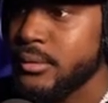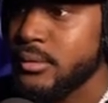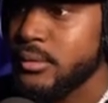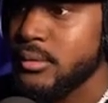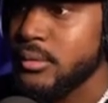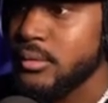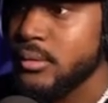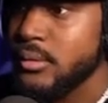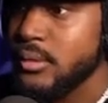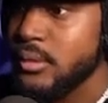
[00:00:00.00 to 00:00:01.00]

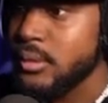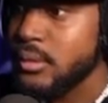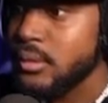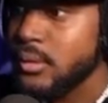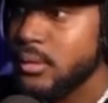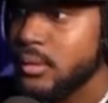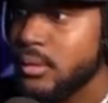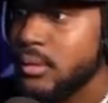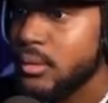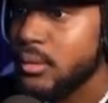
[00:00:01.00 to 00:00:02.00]

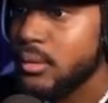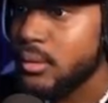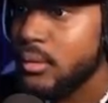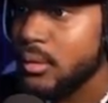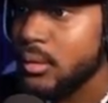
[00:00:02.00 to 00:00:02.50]
The person shown says nothing.